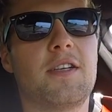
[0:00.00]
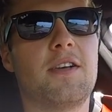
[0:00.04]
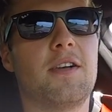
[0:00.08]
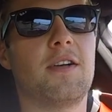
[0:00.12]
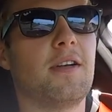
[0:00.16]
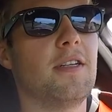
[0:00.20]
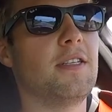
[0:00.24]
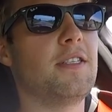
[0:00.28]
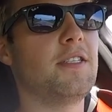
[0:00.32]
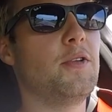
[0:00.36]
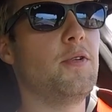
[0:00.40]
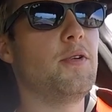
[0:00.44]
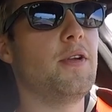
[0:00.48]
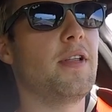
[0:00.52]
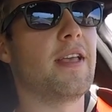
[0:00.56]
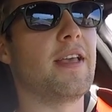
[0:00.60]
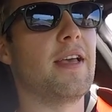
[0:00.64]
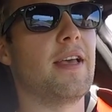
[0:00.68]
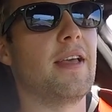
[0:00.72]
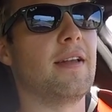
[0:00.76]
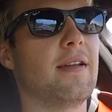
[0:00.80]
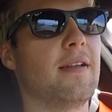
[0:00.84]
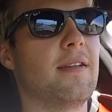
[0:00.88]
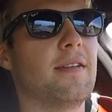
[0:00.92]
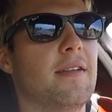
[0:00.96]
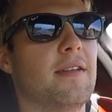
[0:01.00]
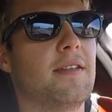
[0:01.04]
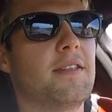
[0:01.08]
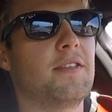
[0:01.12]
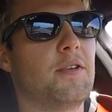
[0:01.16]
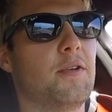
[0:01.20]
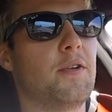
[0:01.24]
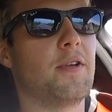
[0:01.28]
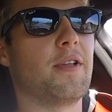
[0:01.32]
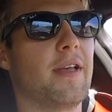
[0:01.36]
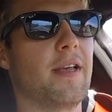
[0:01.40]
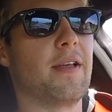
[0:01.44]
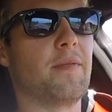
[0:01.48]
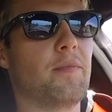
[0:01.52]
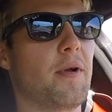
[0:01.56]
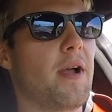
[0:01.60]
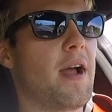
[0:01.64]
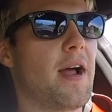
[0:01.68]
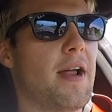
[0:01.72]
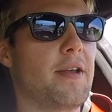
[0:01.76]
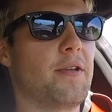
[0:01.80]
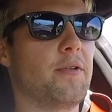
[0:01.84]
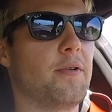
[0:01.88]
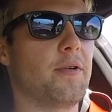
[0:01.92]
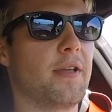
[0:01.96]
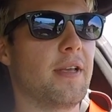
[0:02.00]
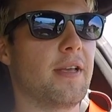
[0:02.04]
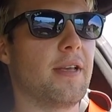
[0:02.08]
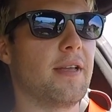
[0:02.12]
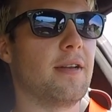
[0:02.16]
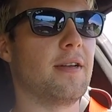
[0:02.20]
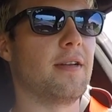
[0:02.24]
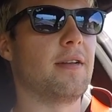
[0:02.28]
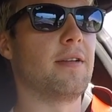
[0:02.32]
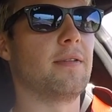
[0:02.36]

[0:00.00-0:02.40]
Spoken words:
Let's do it again. Let's do it again. We gotta do it again.